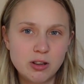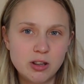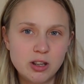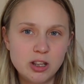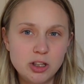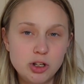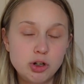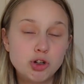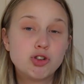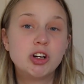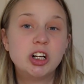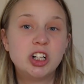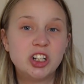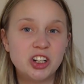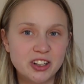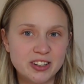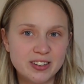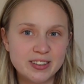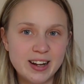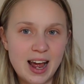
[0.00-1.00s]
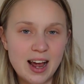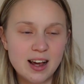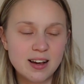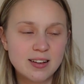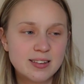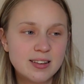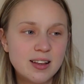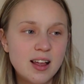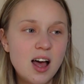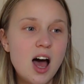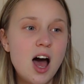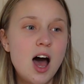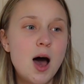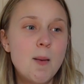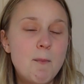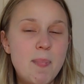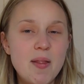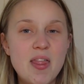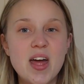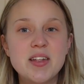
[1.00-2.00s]
nutritious snacks,
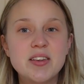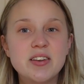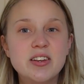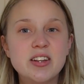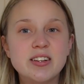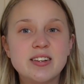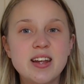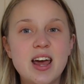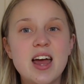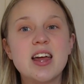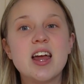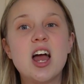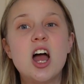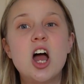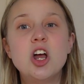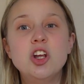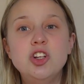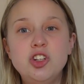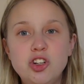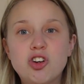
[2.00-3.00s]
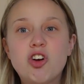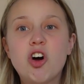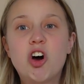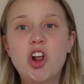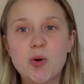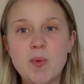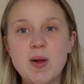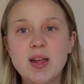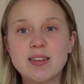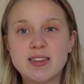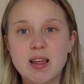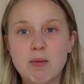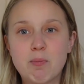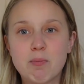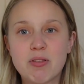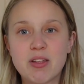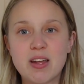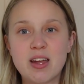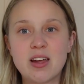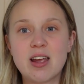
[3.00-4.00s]
but at the end of the day, you gotta eat
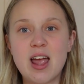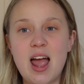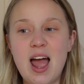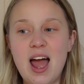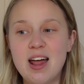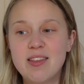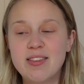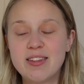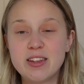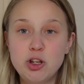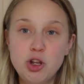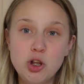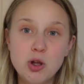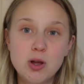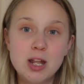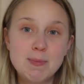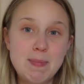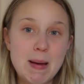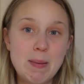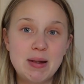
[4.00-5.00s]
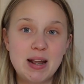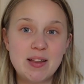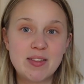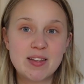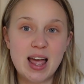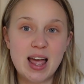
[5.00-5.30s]
something and you and the baby need the